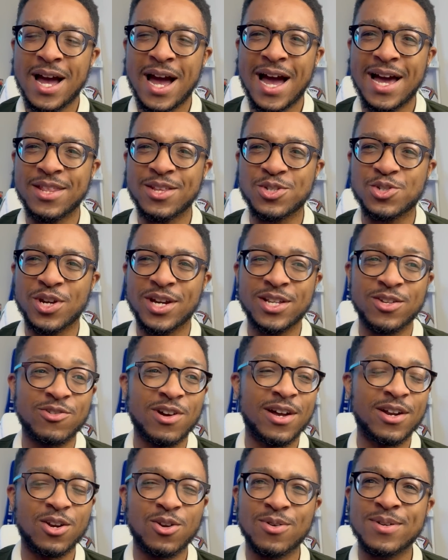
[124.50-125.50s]
at the training
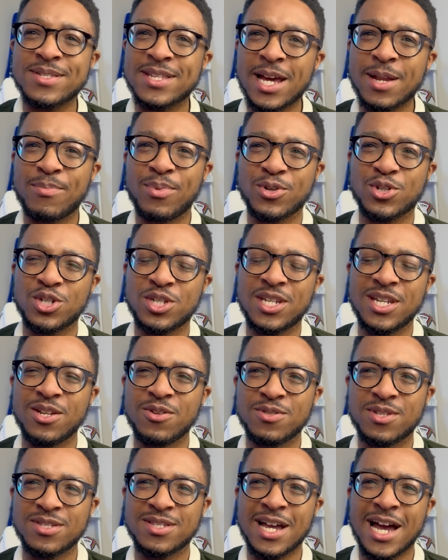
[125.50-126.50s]
ground alongside
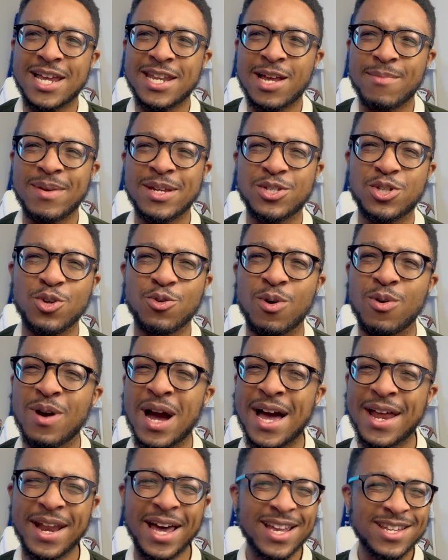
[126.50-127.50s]
Pochettino, the dynamic duo.
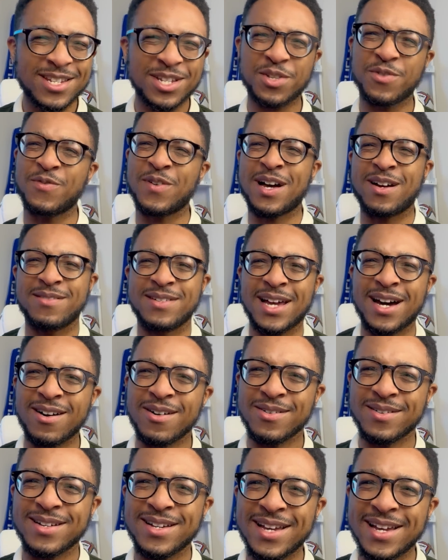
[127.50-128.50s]
And I just found
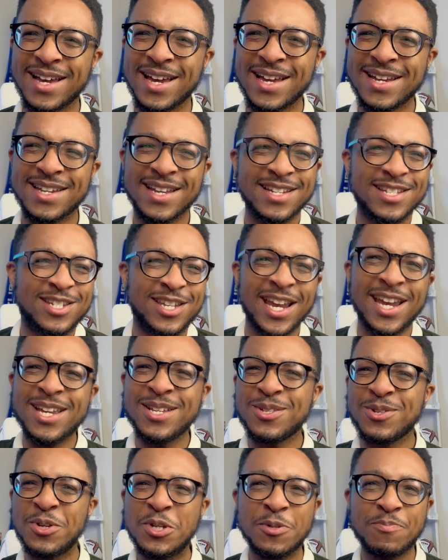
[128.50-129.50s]
out that
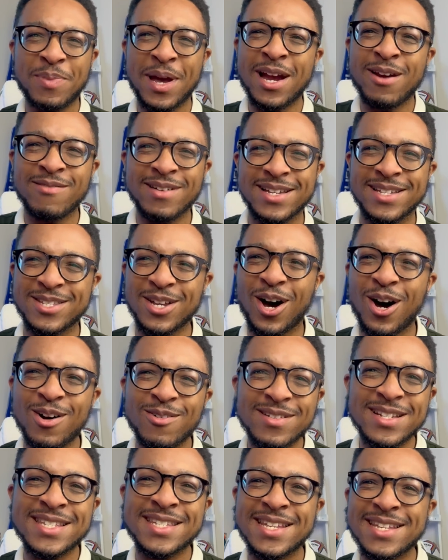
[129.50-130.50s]
Jesus Perez, our
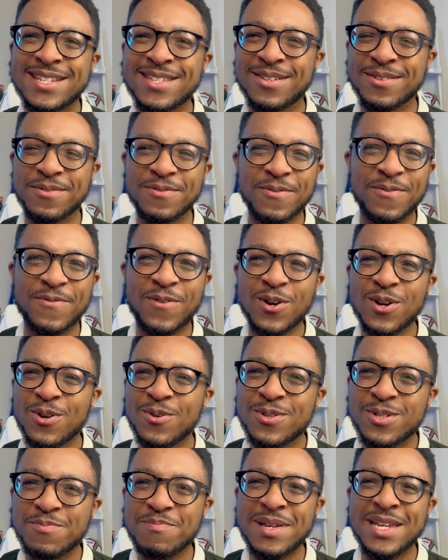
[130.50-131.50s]
assistant,
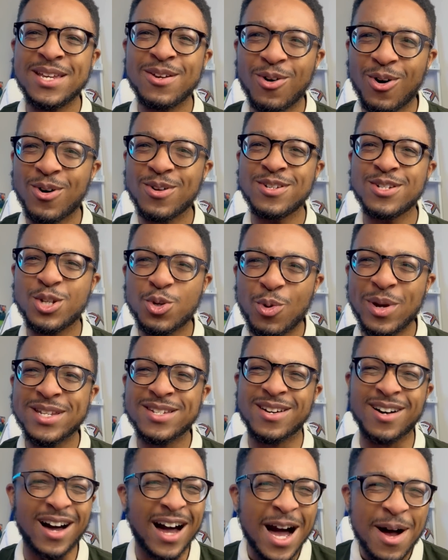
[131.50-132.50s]
follows me on
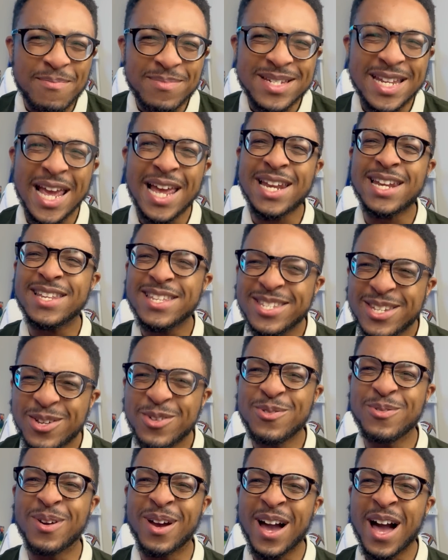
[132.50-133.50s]
Twitter. I'm telling you,